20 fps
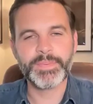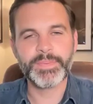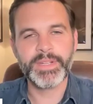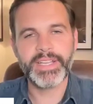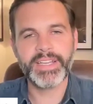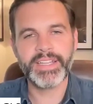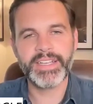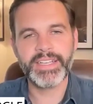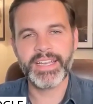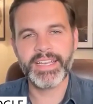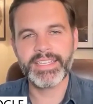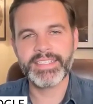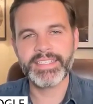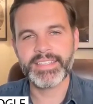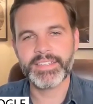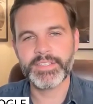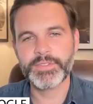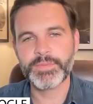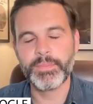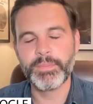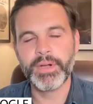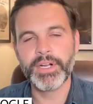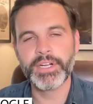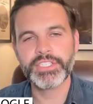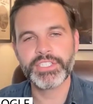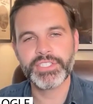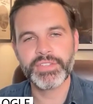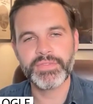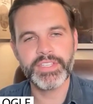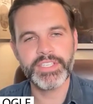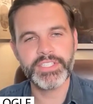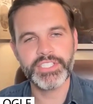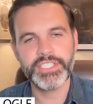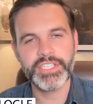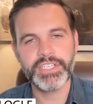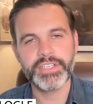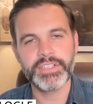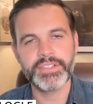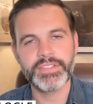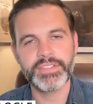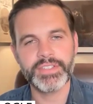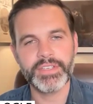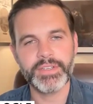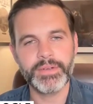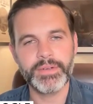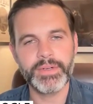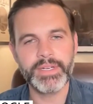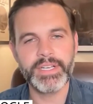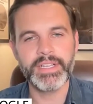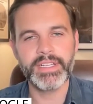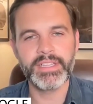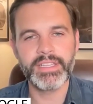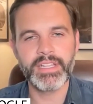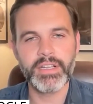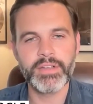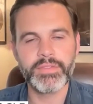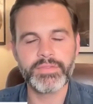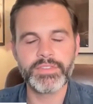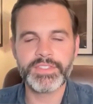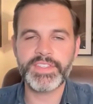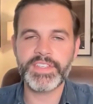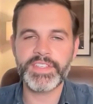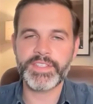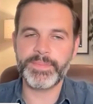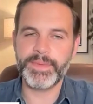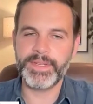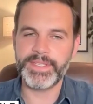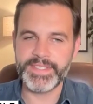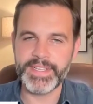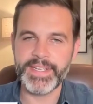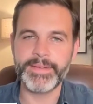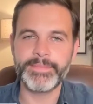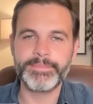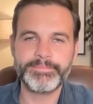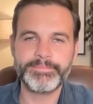been out since March of this year, so a little over 6 months now.